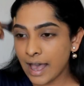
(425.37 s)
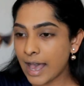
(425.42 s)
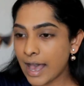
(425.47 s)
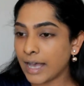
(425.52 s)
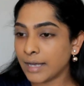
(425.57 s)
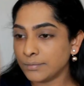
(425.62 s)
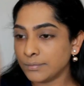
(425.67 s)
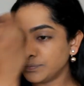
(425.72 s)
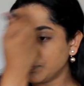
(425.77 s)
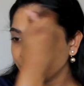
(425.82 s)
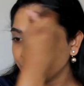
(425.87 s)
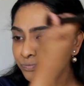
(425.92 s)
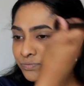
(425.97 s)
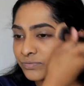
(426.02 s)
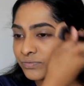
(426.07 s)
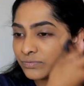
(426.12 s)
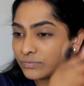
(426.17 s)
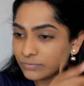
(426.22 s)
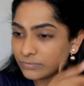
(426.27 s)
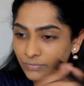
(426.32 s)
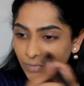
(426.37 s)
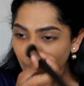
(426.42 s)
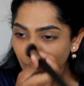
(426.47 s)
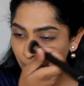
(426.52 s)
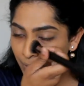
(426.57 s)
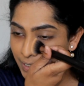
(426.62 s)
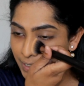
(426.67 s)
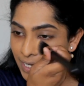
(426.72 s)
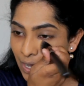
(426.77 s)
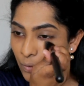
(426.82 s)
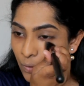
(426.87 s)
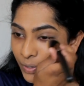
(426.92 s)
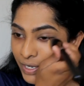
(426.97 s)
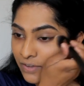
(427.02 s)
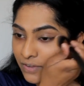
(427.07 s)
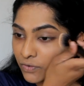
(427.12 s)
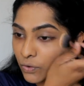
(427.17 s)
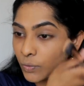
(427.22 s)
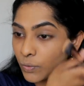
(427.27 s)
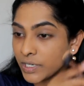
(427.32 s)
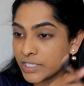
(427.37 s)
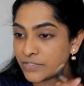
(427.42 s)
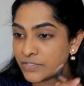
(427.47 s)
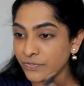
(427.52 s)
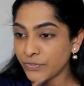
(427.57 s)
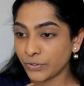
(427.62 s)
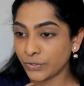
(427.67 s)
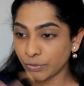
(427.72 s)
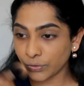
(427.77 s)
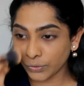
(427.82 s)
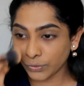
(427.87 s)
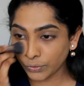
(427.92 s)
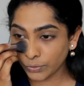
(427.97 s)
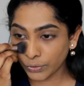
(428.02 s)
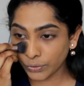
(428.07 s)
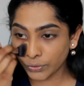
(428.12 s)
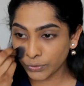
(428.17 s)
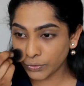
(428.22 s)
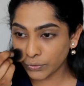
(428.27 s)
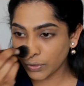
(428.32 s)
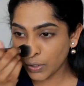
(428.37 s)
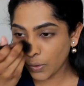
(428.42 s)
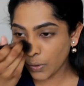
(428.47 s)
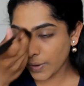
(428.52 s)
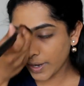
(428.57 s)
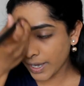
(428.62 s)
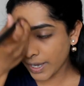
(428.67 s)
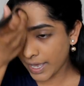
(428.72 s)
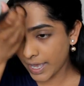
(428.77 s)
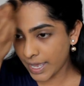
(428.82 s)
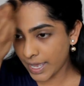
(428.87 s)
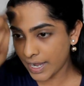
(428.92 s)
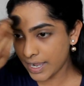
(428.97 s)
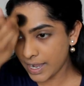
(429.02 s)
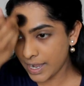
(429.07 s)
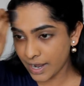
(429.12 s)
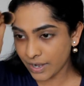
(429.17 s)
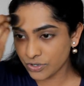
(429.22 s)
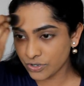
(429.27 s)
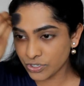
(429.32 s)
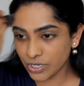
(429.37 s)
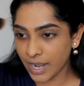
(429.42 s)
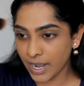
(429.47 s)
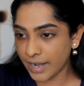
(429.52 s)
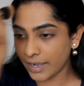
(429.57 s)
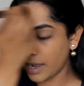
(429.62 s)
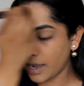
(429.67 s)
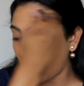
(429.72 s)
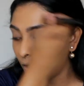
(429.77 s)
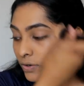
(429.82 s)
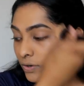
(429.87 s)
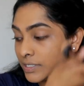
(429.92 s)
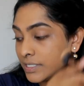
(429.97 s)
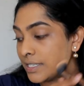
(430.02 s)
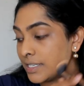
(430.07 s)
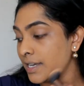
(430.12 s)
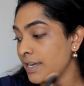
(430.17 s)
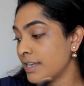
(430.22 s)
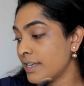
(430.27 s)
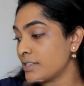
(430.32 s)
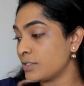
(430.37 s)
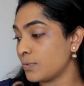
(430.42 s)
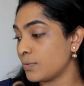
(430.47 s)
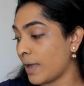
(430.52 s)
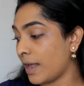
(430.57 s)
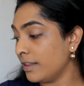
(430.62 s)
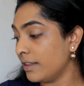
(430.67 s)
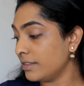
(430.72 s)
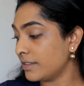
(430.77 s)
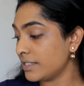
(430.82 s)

Um, but yeah, whatever works for you, you go ahead and try it out as well.